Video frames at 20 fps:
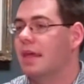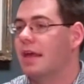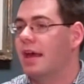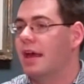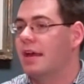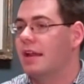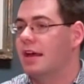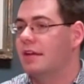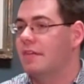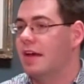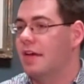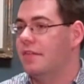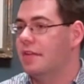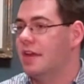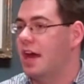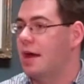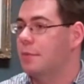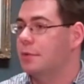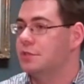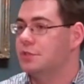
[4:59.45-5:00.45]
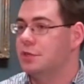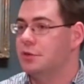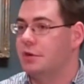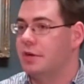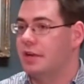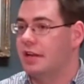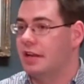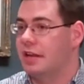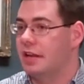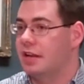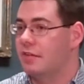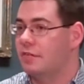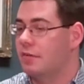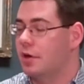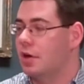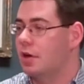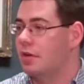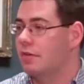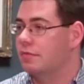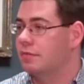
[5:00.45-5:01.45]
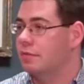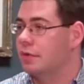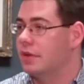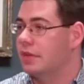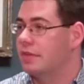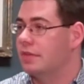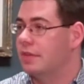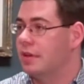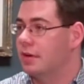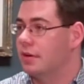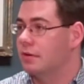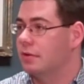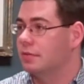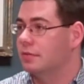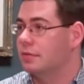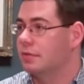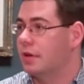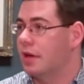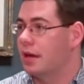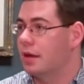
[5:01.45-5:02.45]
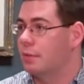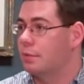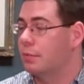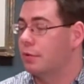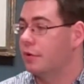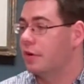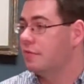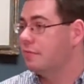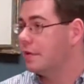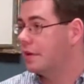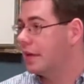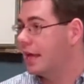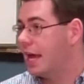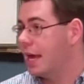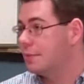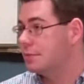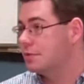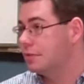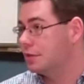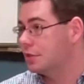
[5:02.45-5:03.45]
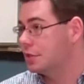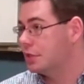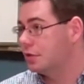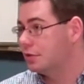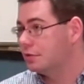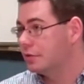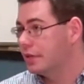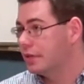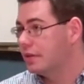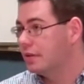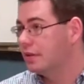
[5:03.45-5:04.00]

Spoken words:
And I've had the opportunity to get involved with their bereavement camps for children.